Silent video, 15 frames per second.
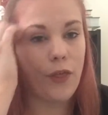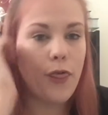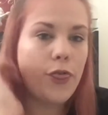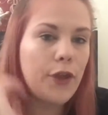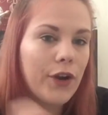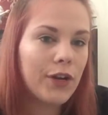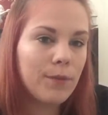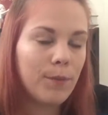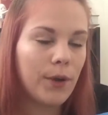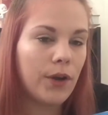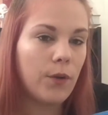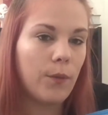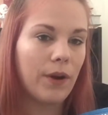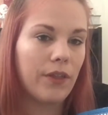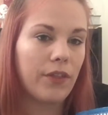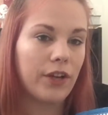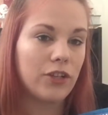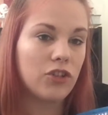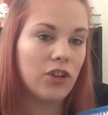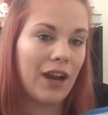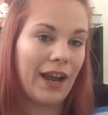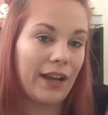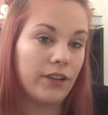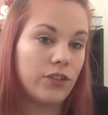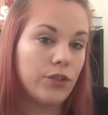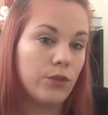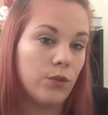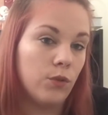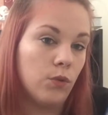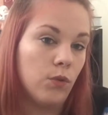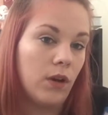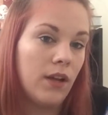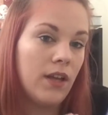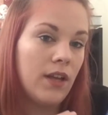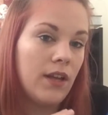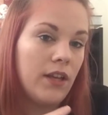third book where they're trying to